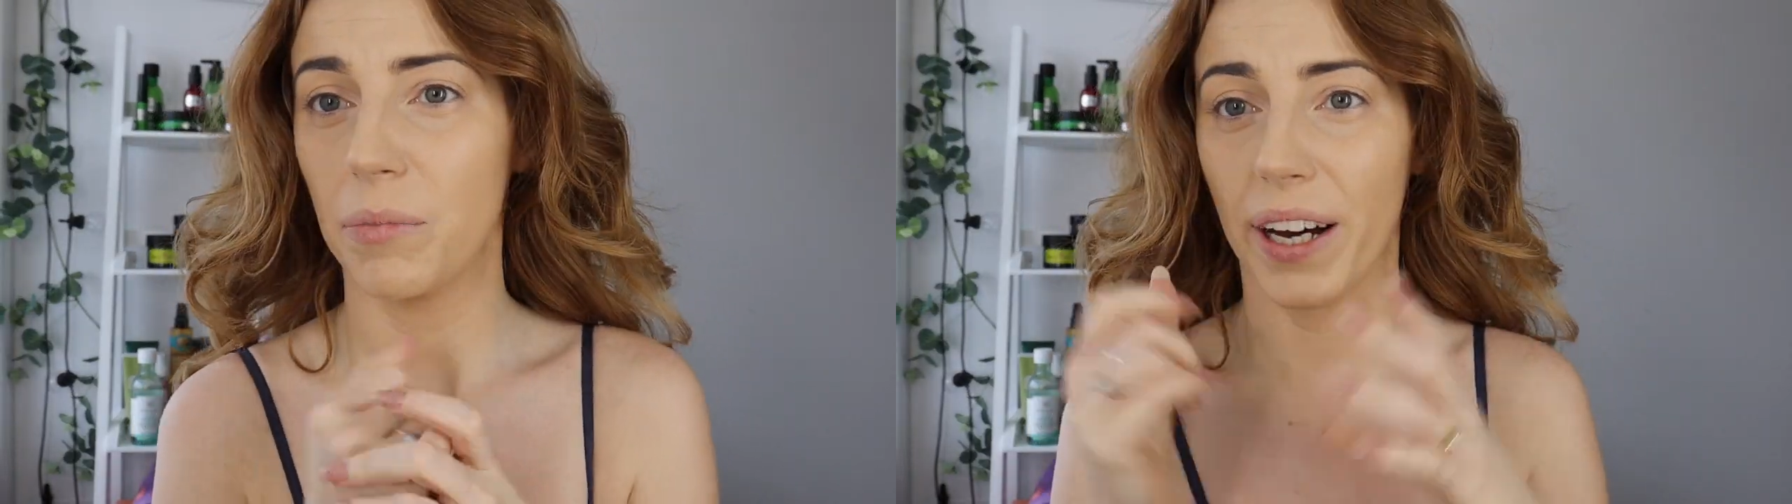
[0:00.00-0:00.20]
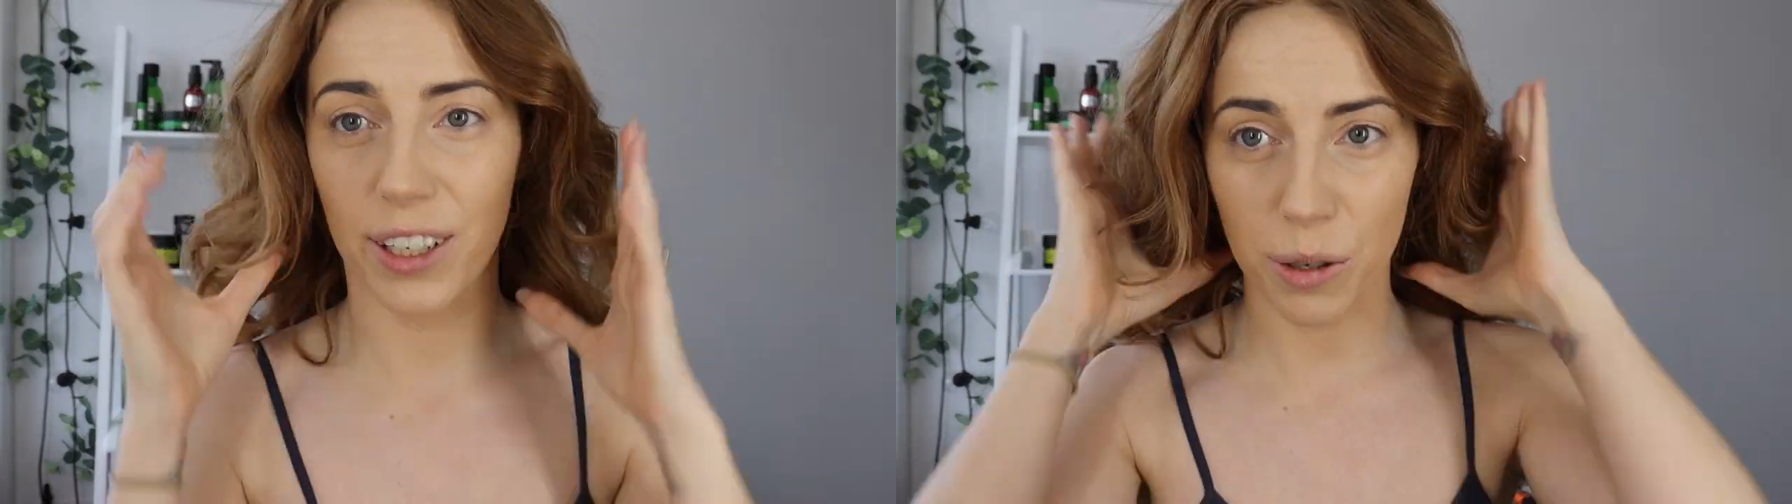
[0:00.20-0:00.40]

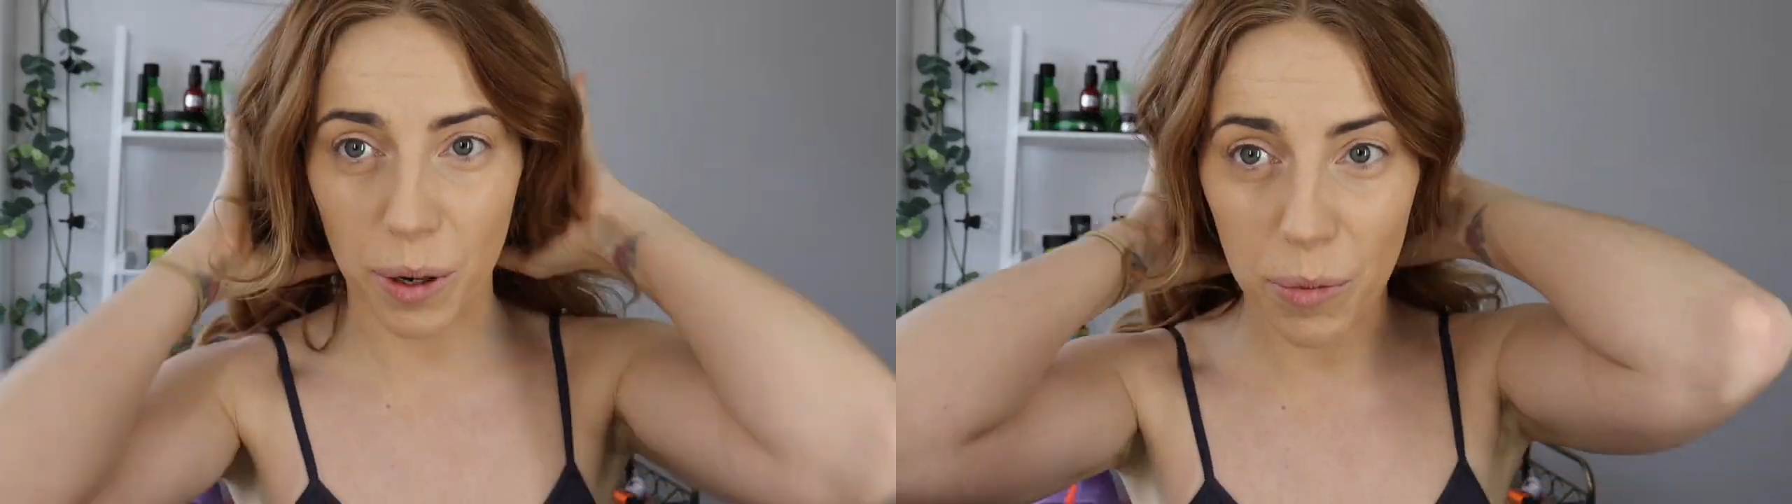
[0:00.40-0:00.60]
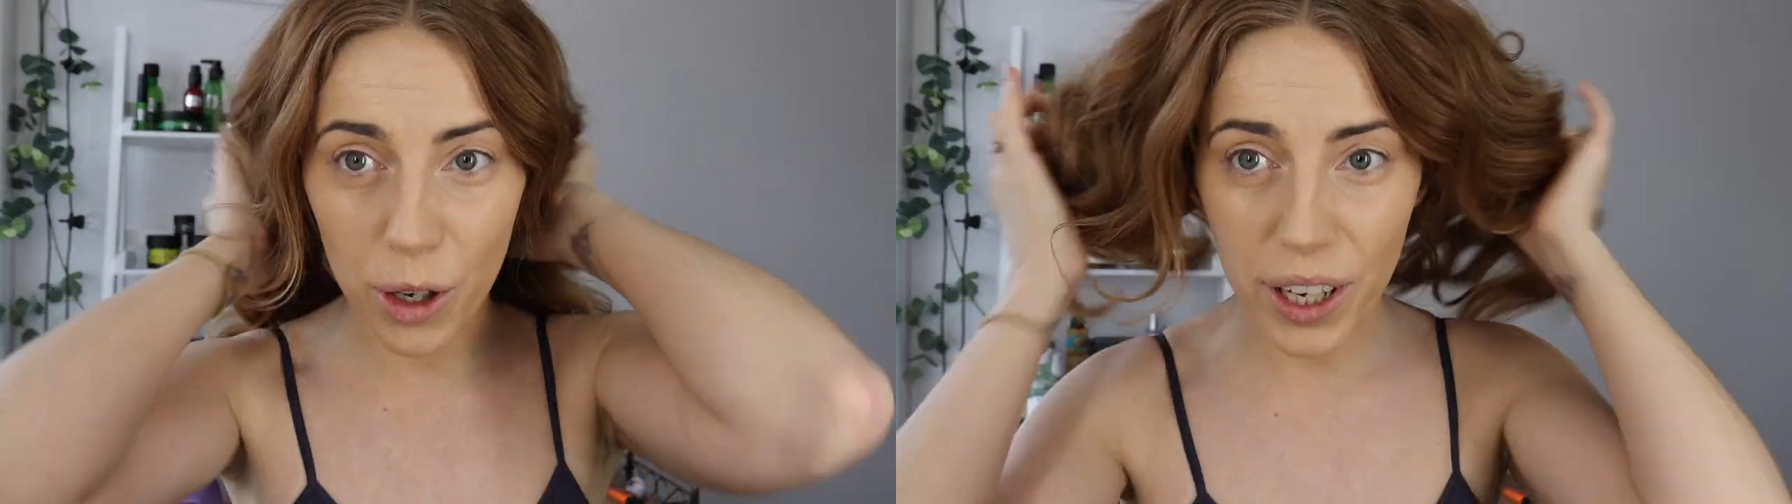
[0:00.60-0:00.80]
but
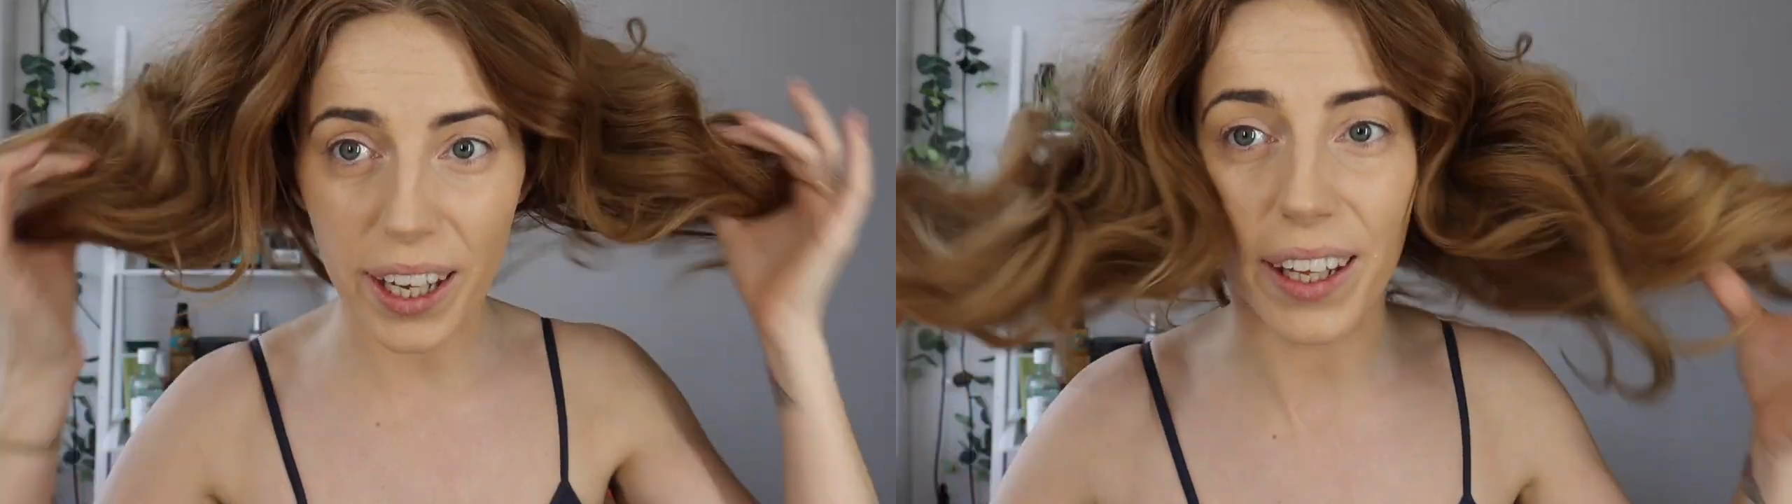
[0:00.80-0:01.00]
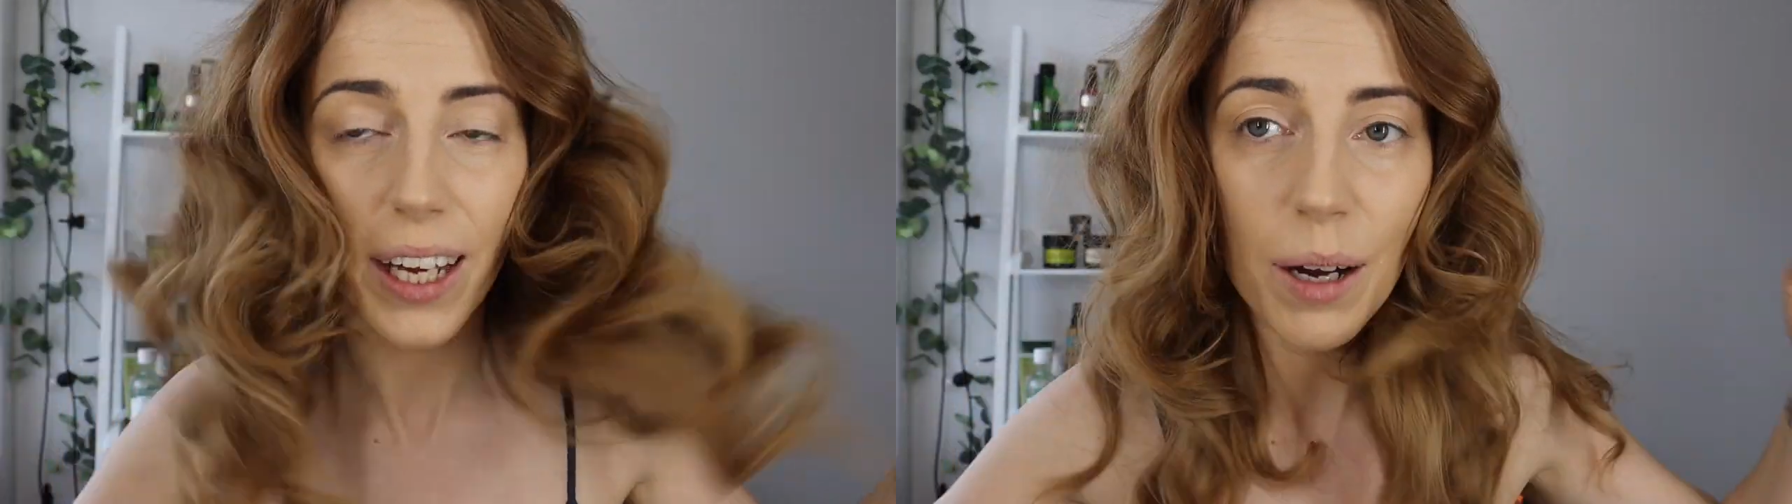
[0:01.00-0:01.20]
actually when I'm
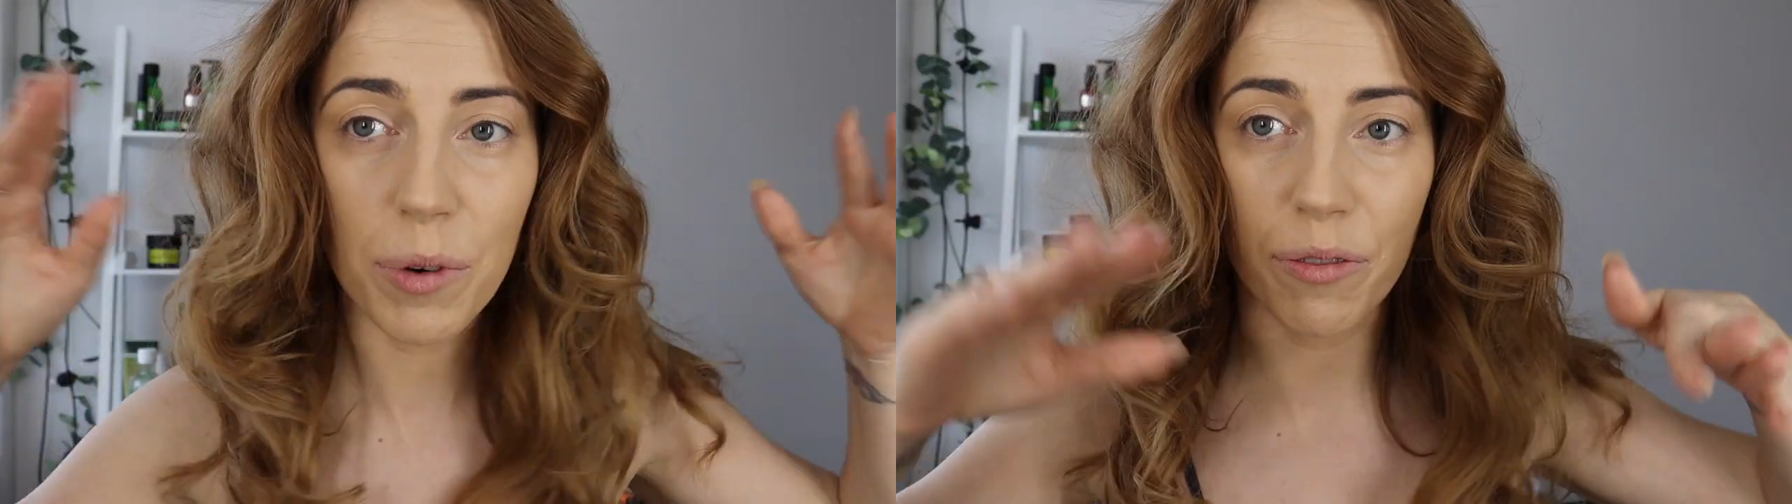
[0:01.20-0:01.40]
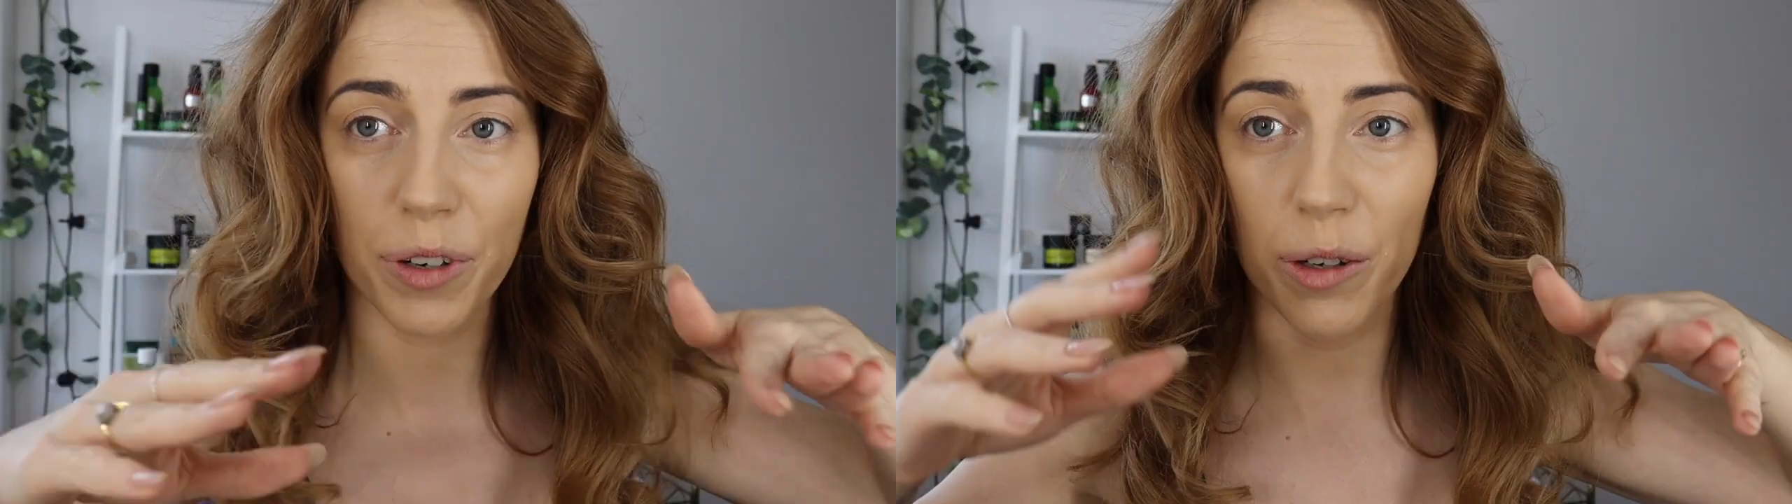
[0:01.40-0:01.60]
looking at the
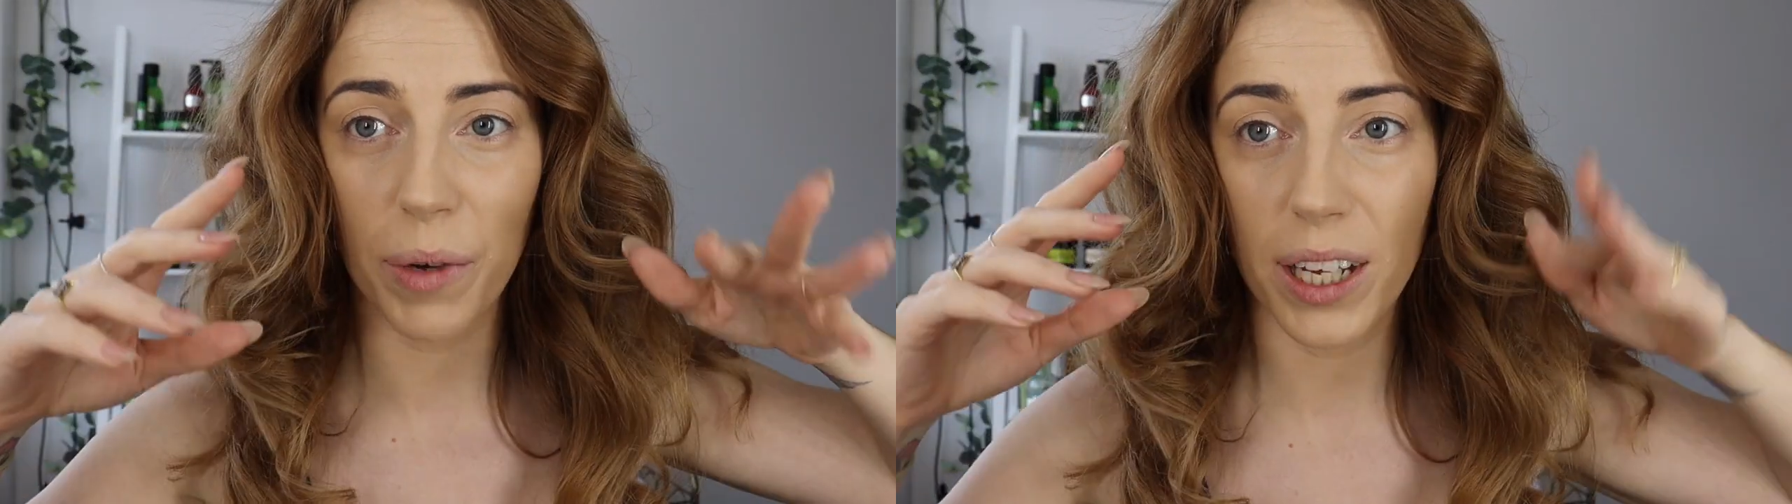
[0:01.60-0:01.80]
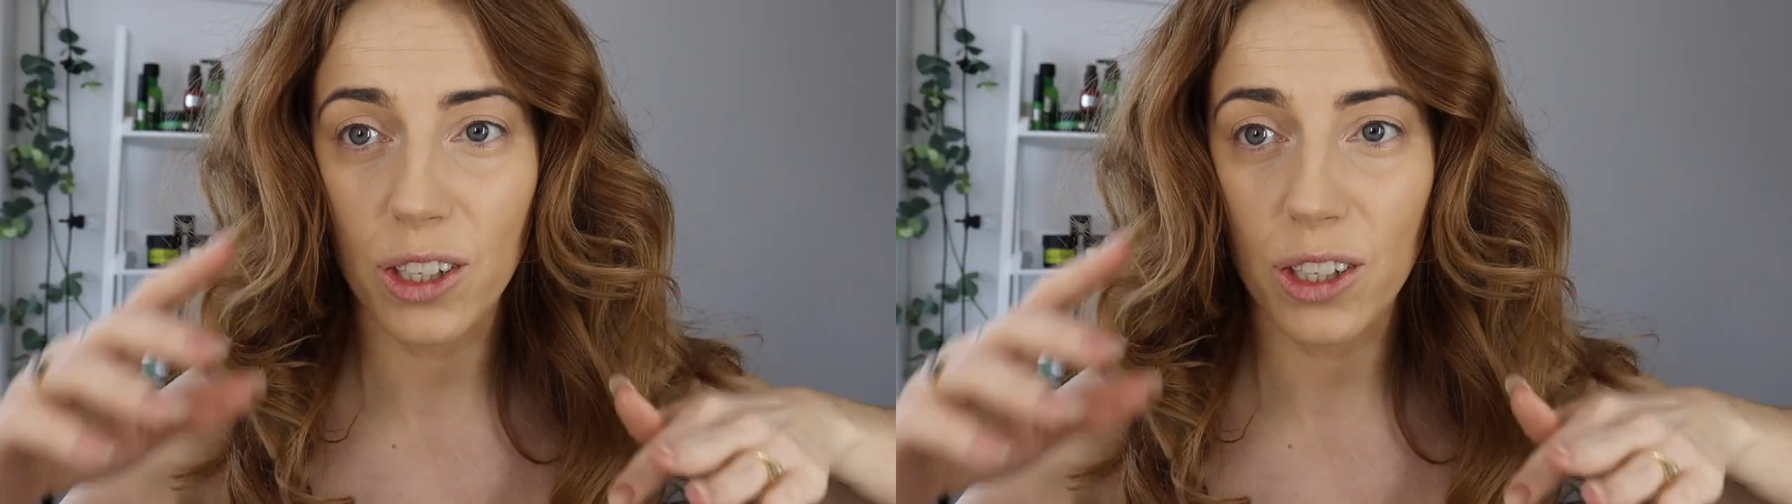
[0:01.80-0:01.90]
camera in front of me,